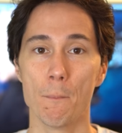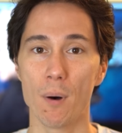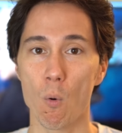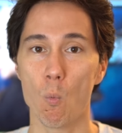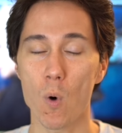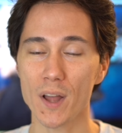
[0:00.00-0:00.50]

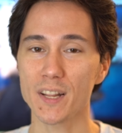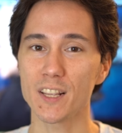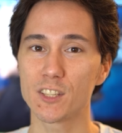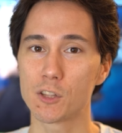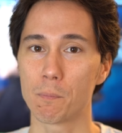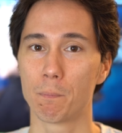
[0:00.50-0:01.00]
But what
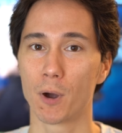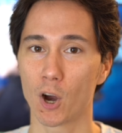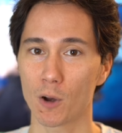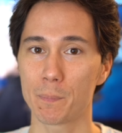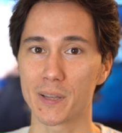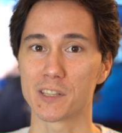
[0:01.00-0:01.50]
is the
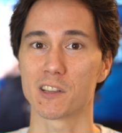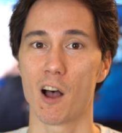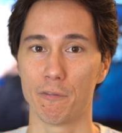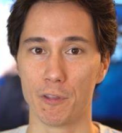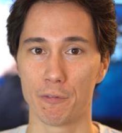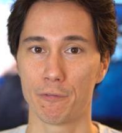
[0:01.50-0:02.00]
purpose
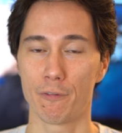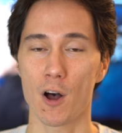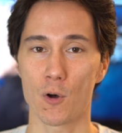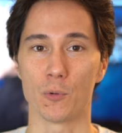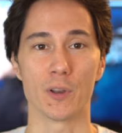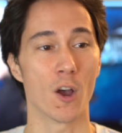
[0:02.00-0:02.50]
of the
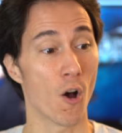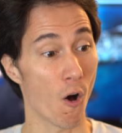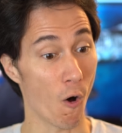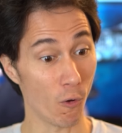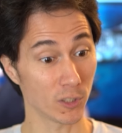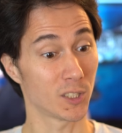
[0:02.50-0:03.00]
phone?
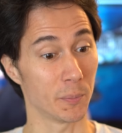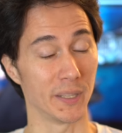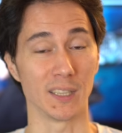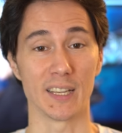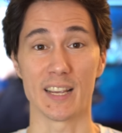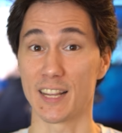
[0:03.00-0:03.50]

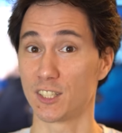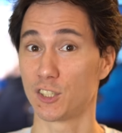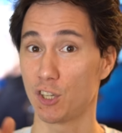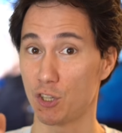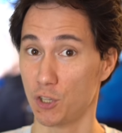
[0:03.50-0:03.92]
Ultimately, it's to